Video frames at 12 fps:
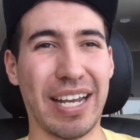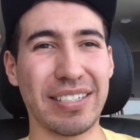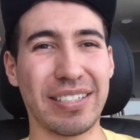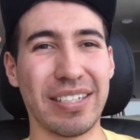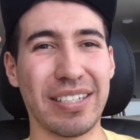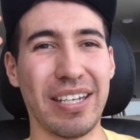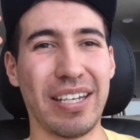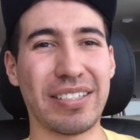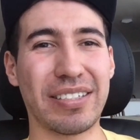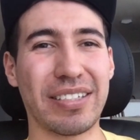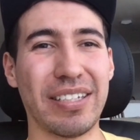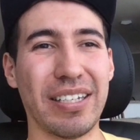This guy's
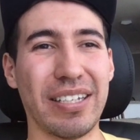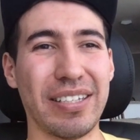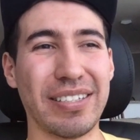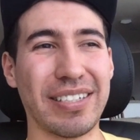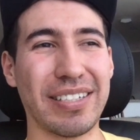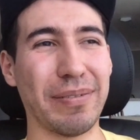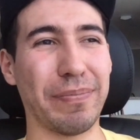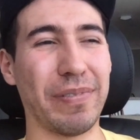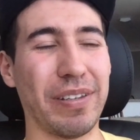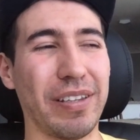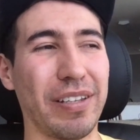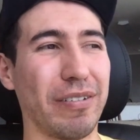is this
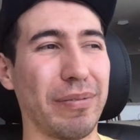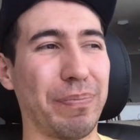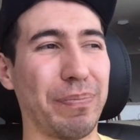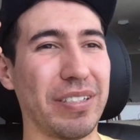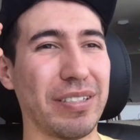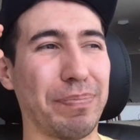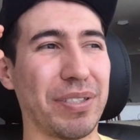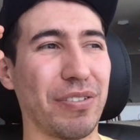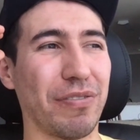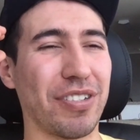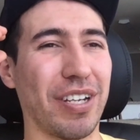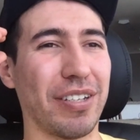guy's a little,
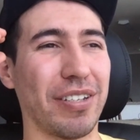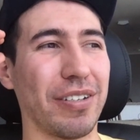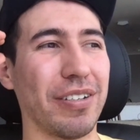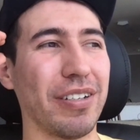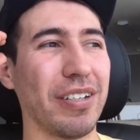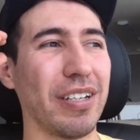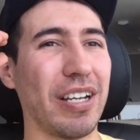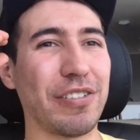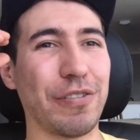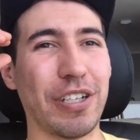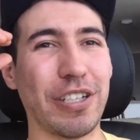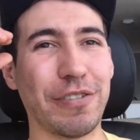he's a piece of shit though.
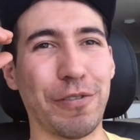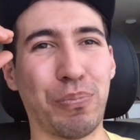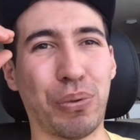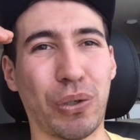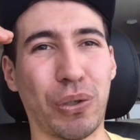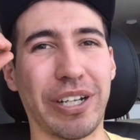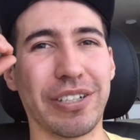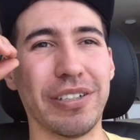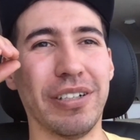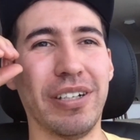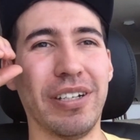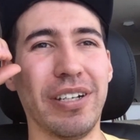He's from
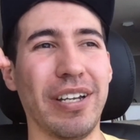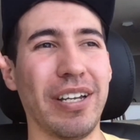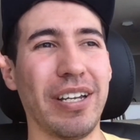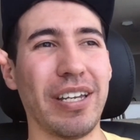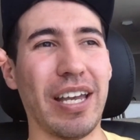Puerto Rico,